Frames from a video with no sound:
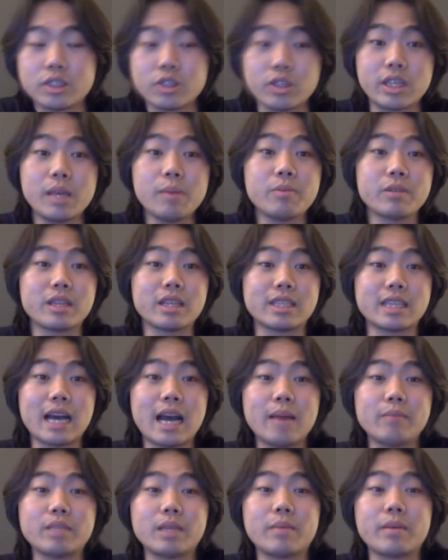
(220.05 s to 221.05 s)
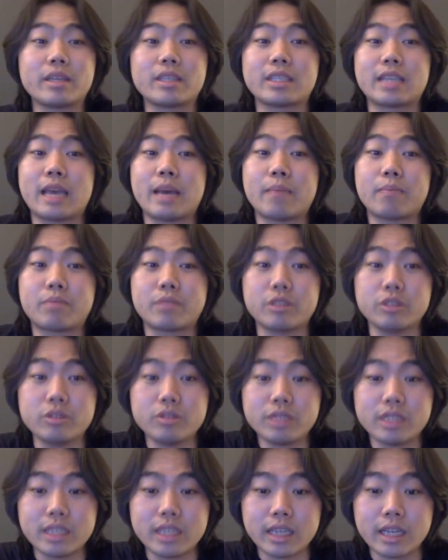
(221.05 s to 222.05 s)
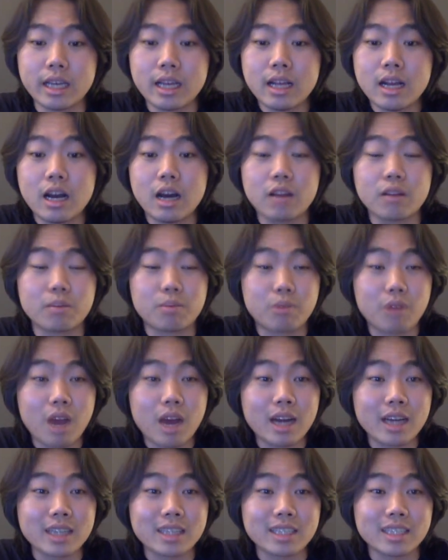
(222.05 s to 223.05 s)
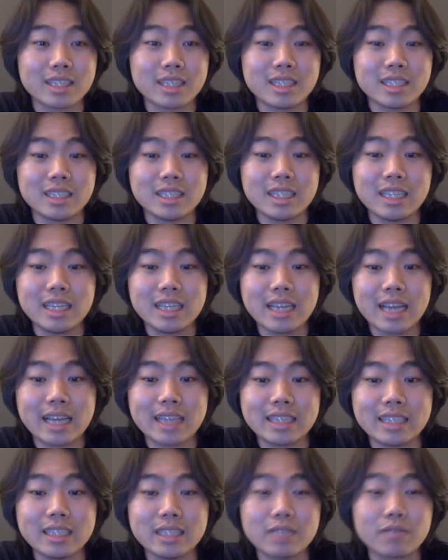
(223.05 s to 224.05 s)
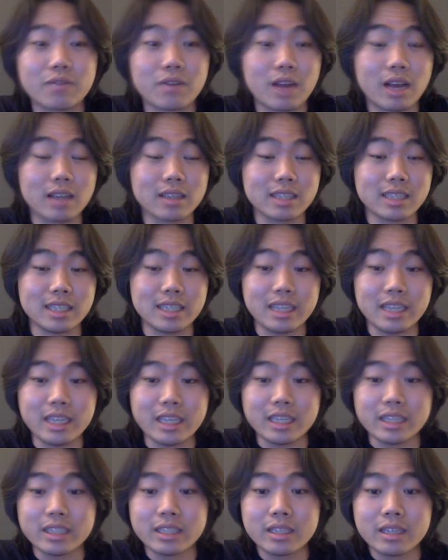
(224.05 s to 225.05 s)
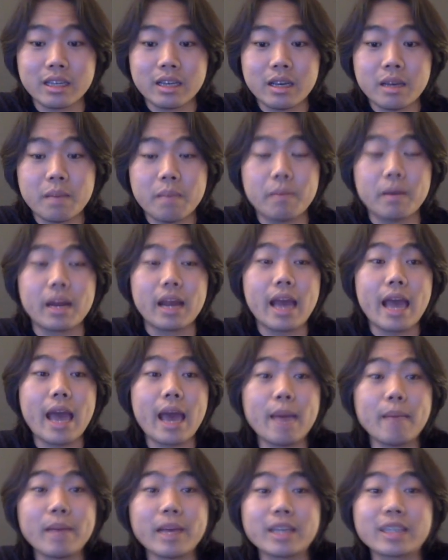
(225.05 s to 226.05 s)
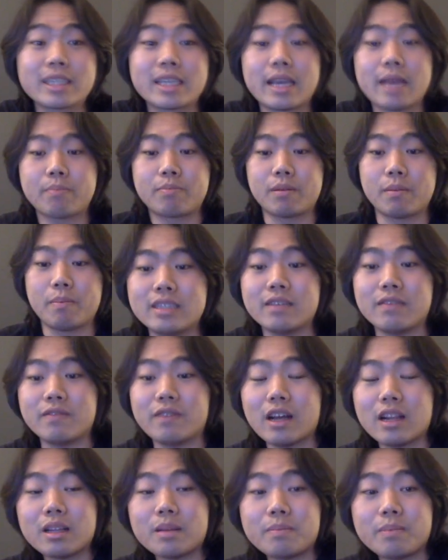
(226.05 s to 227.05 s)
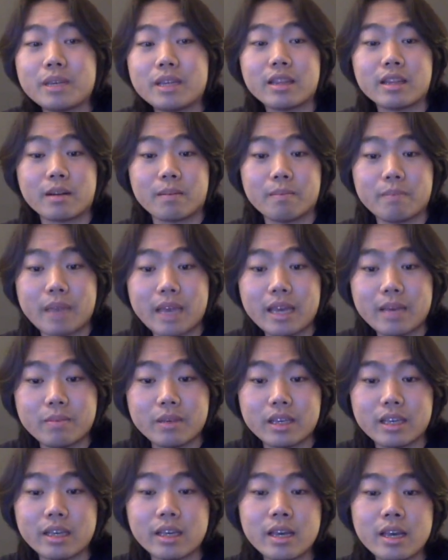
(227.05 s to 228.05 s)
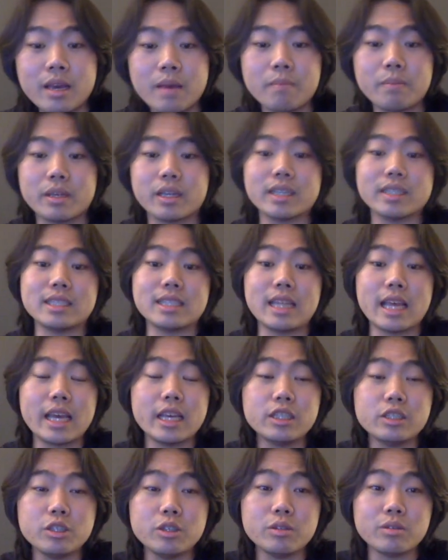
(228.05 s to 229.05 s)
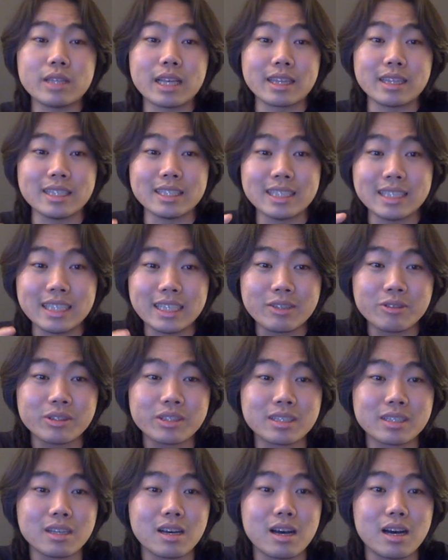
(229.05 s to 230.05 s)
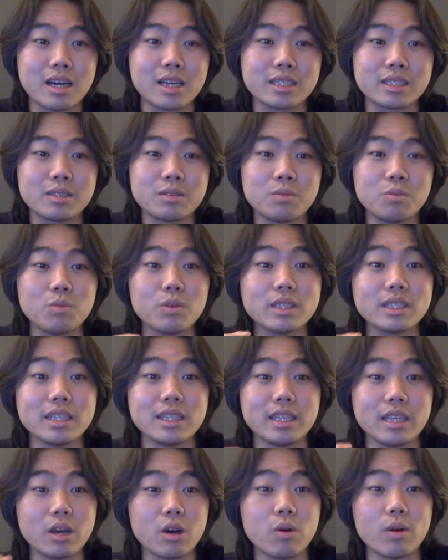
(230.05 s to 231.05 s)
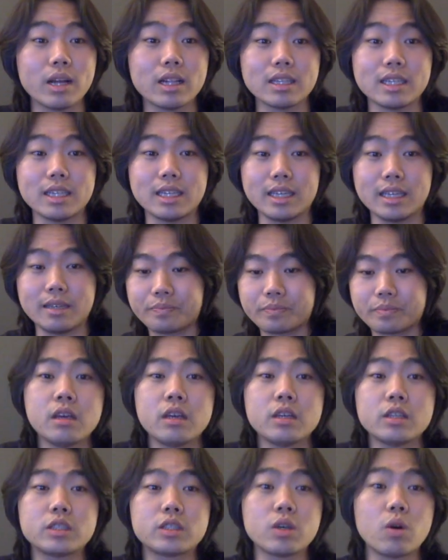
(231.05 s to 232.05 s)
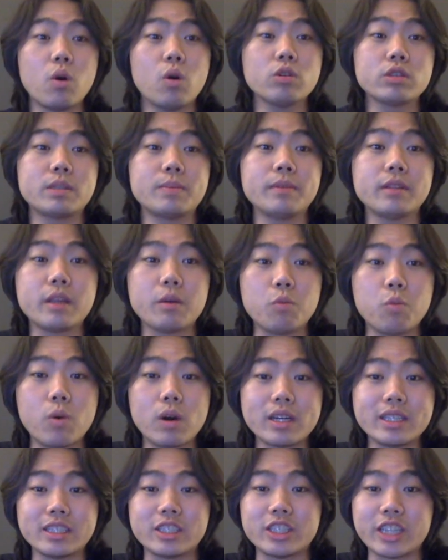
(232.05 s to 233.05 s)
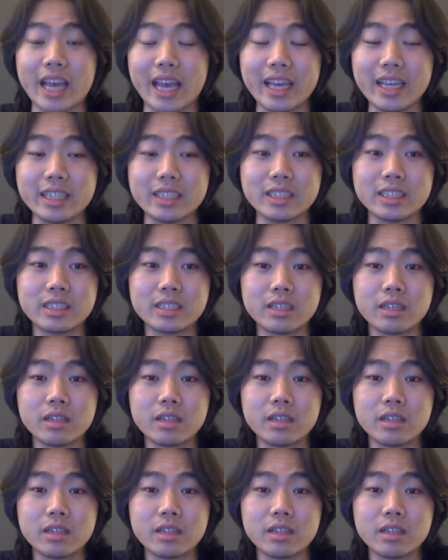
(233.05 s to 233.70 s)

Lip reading: So to keep with the times, MX kept producing other products such as DDICs for LCDs, but MX kept developing their baby because they knew that the secret sauce was in the OLED. So ultimately, what has changed?